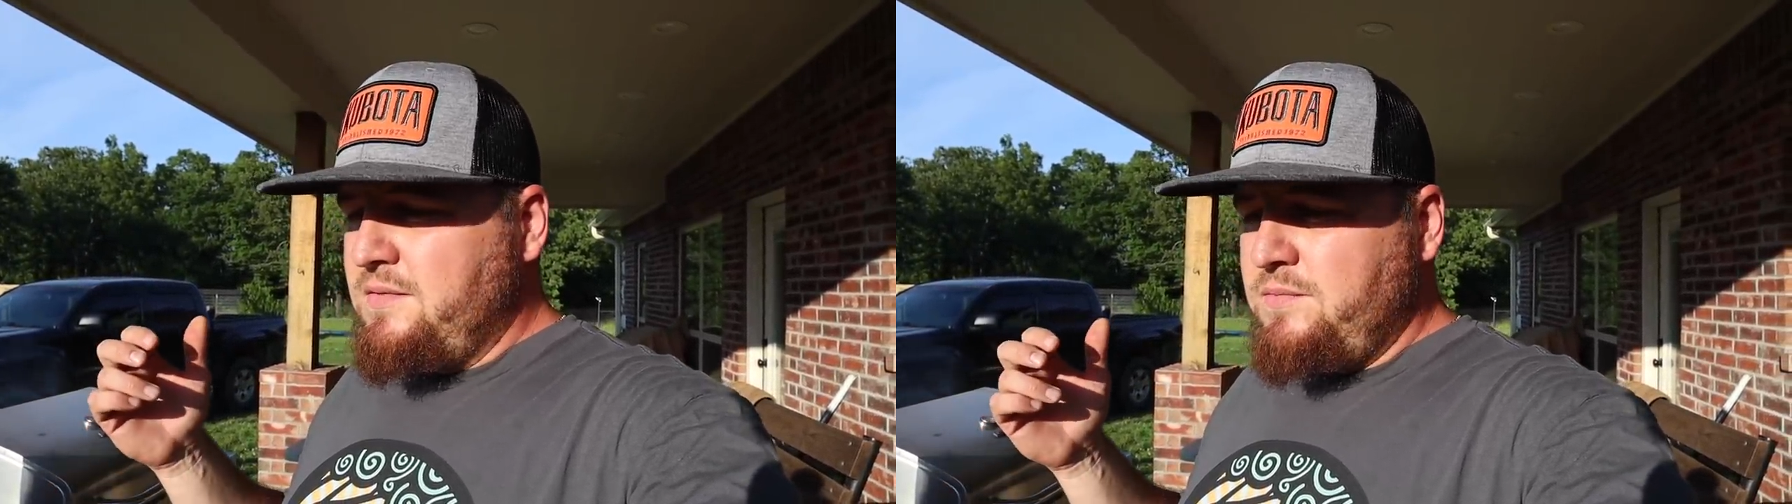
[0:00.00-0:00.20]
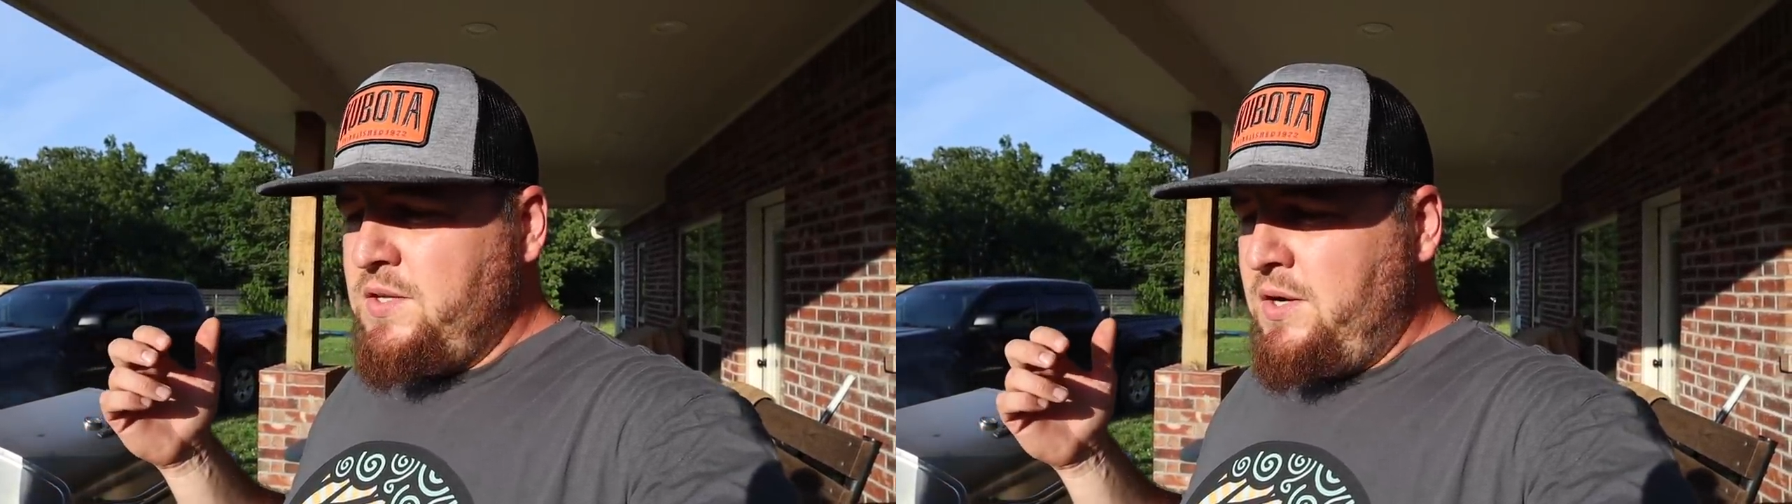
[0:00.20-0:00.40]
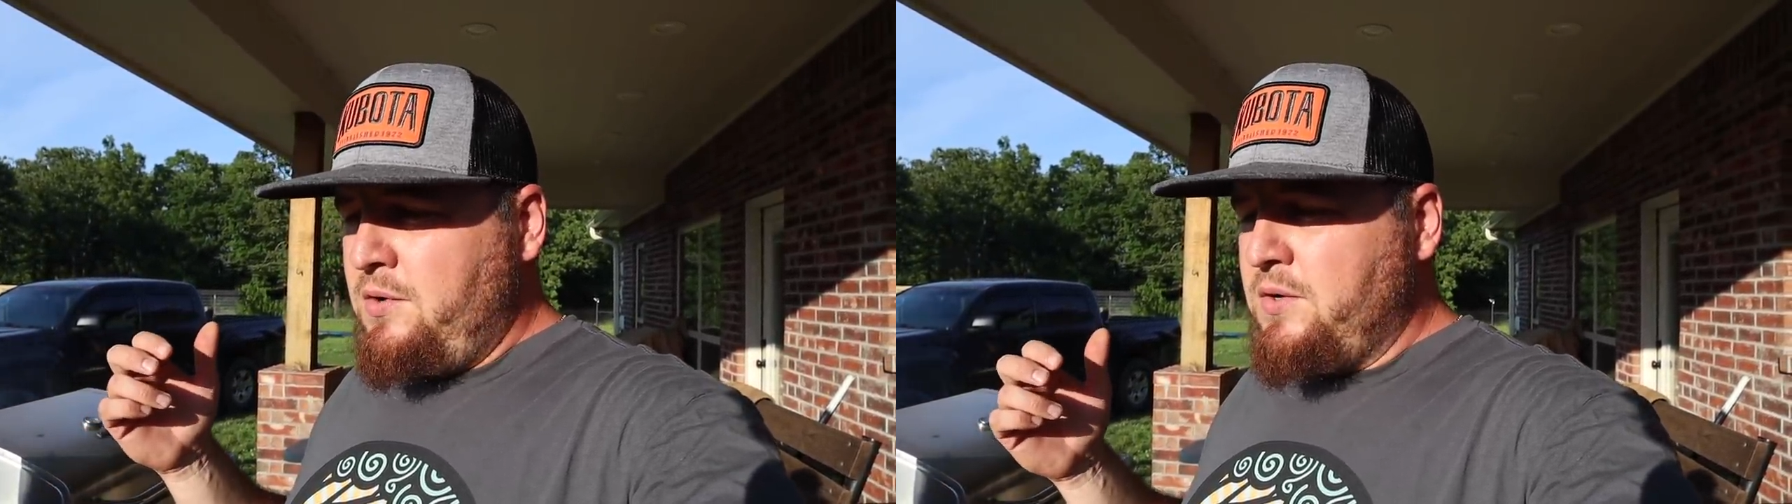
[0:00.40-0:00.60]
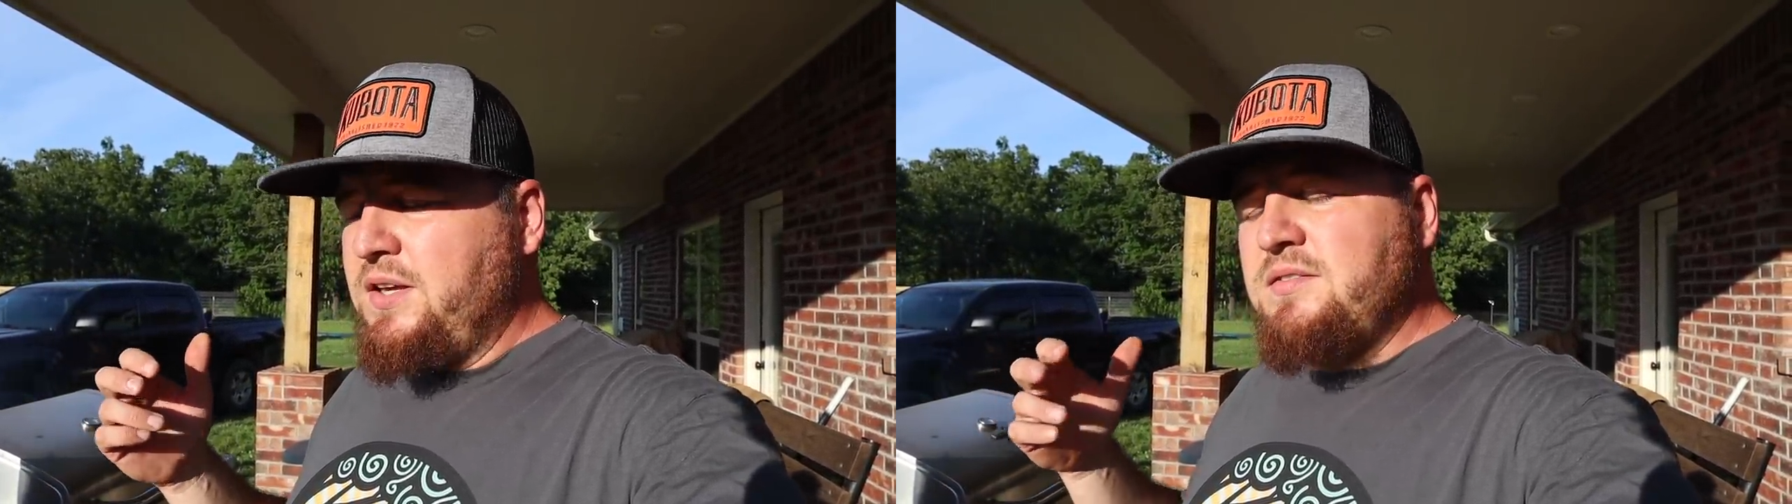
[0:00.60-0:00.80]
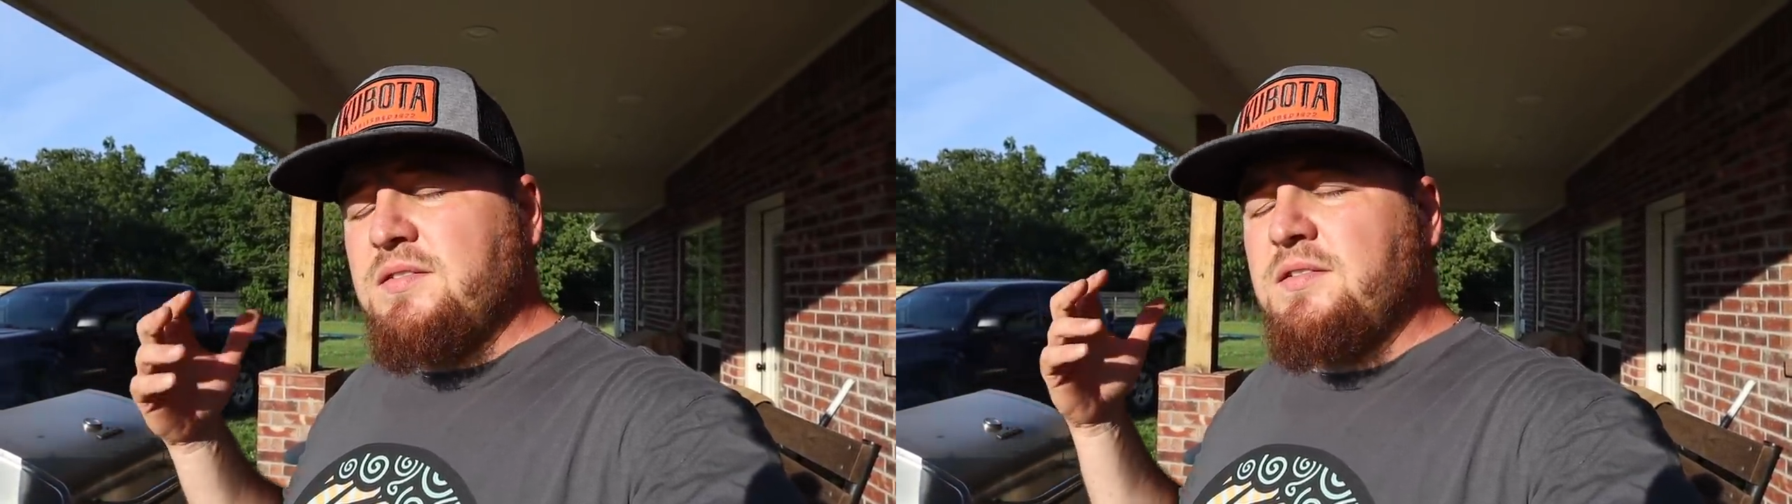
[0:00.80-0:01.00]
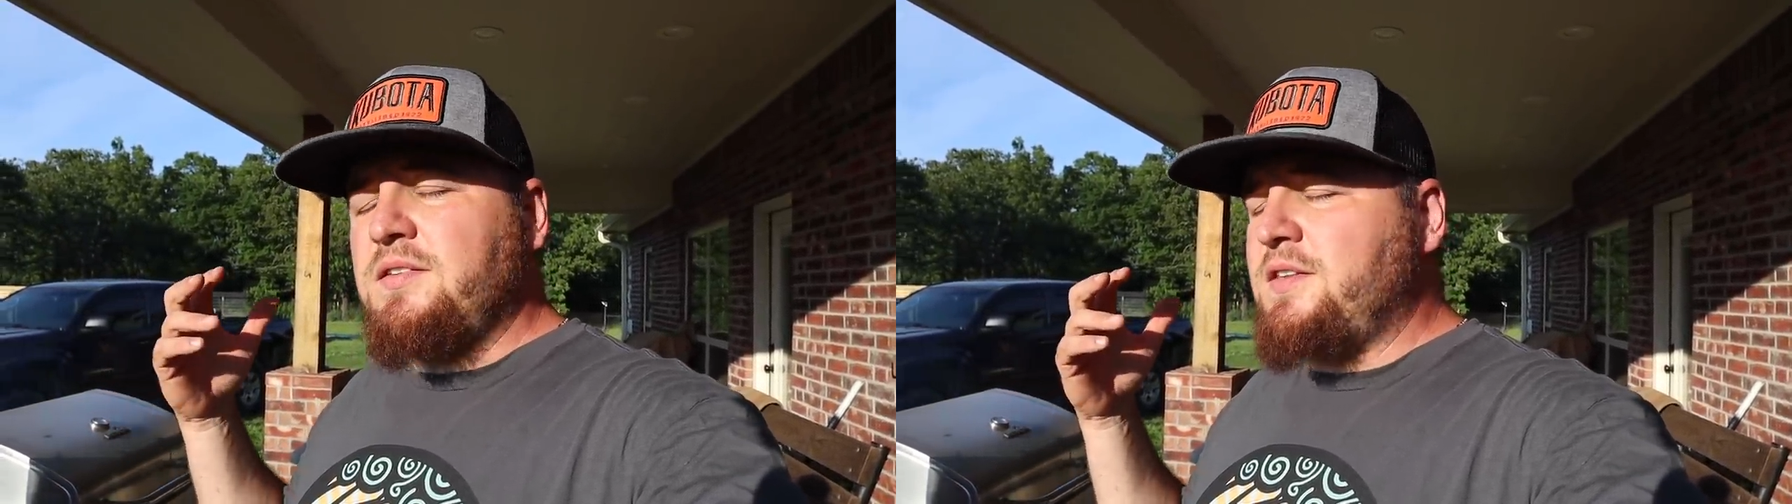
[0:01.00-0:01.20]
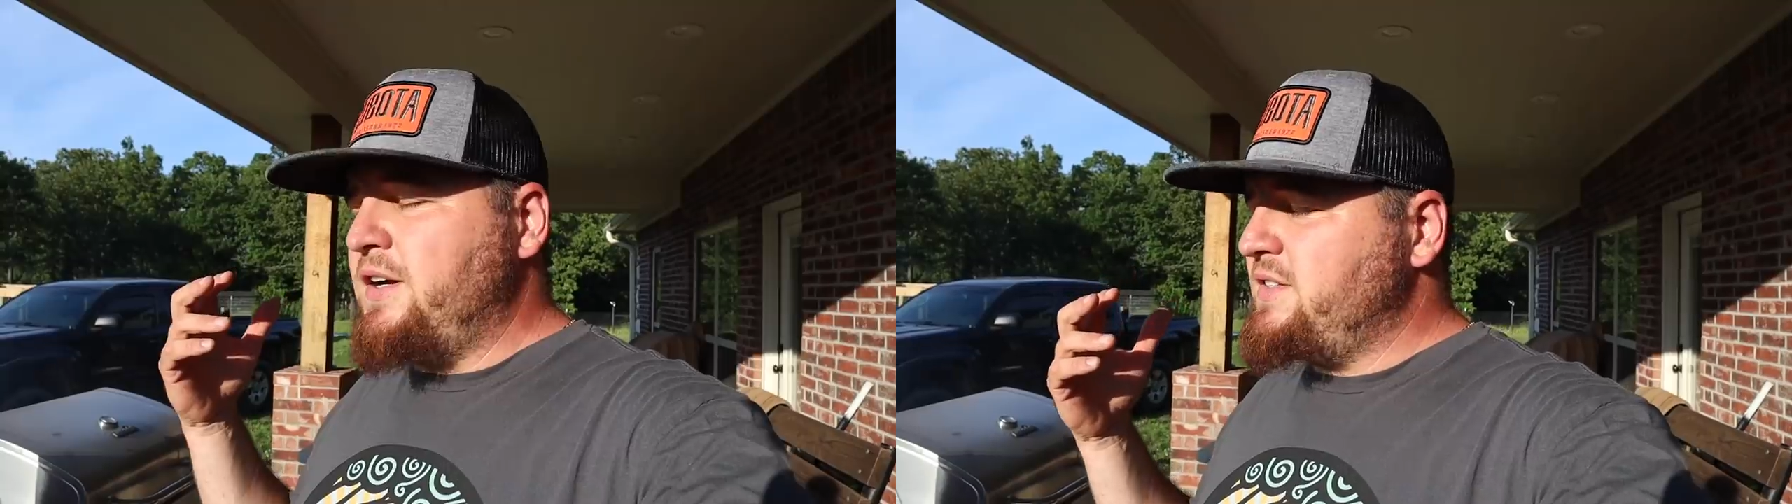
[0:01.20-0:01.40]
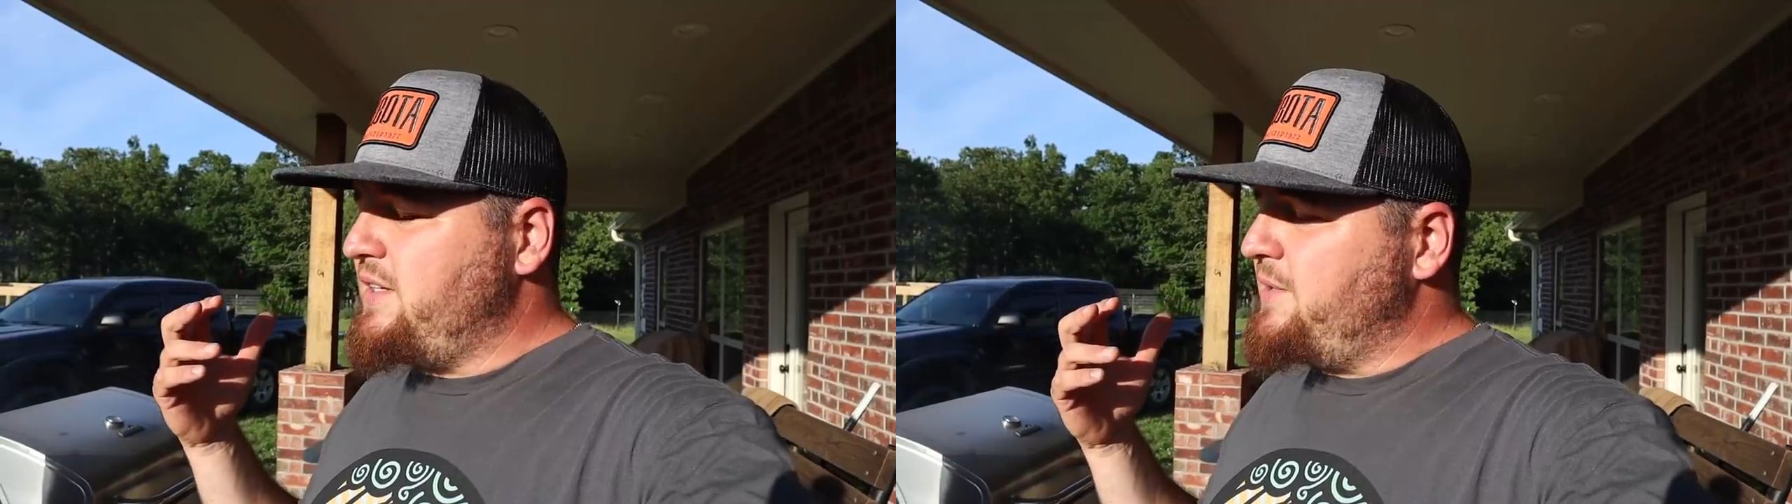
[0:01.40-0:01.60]
you know, because
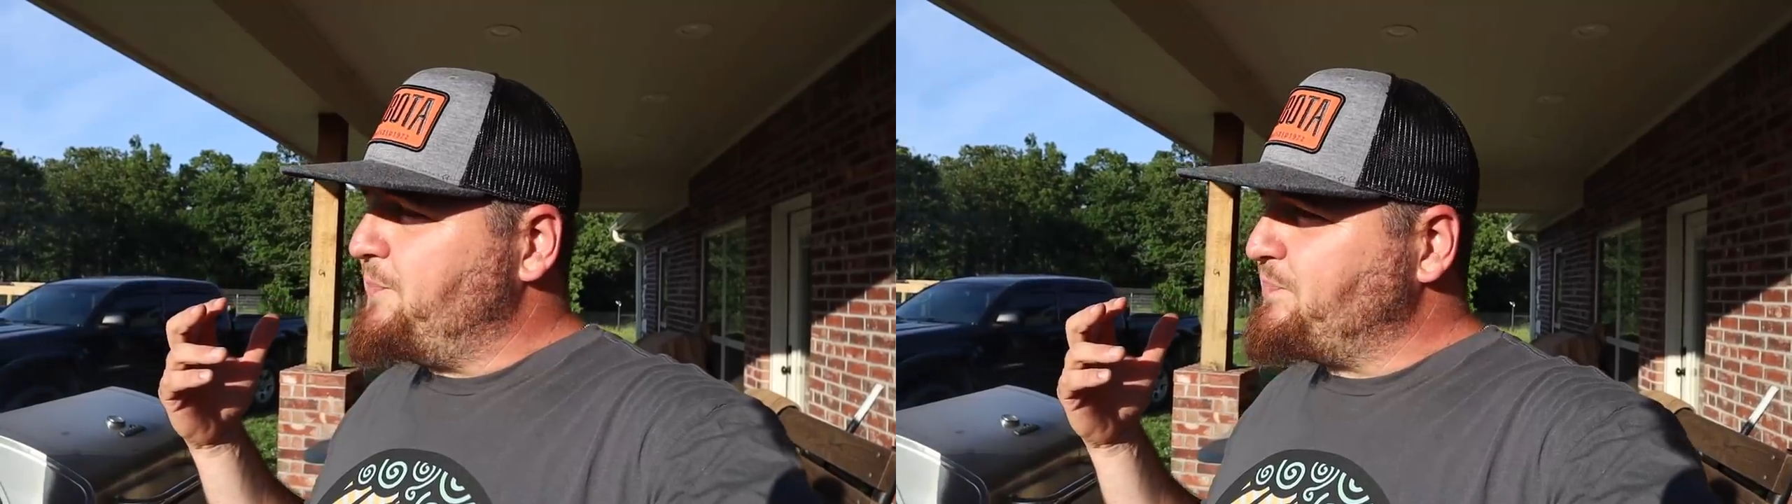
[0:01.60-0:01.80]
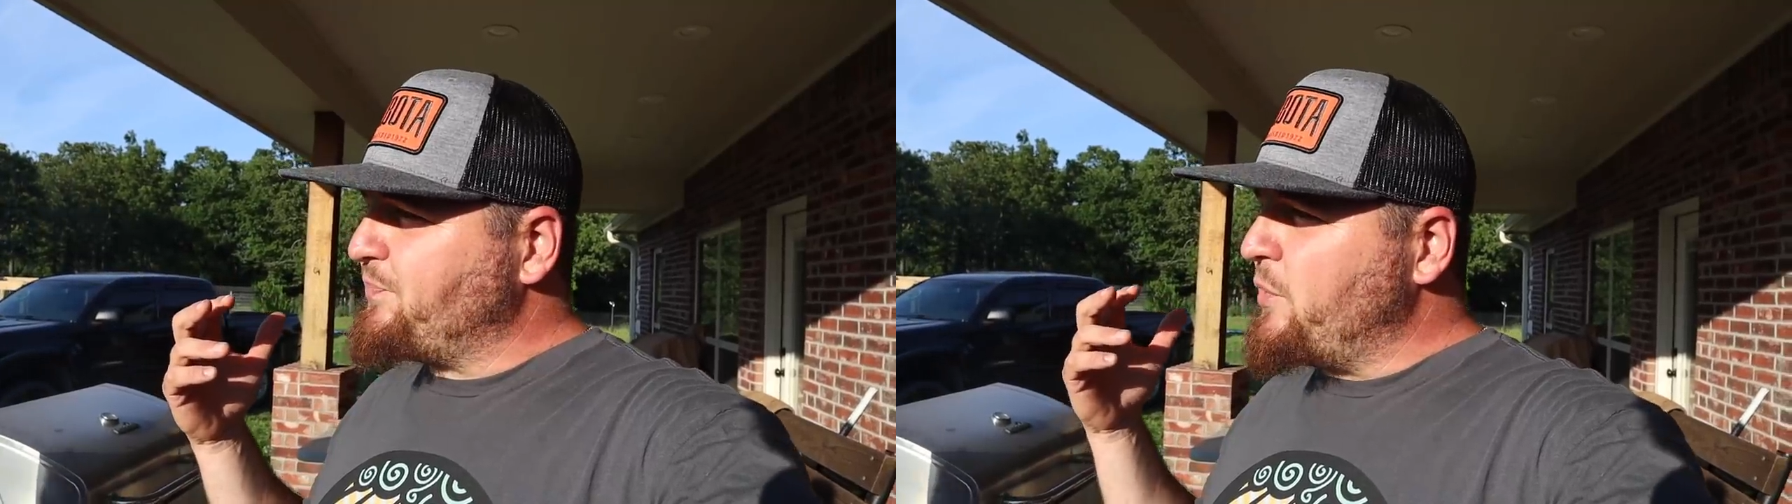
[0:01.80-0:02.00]
there's a,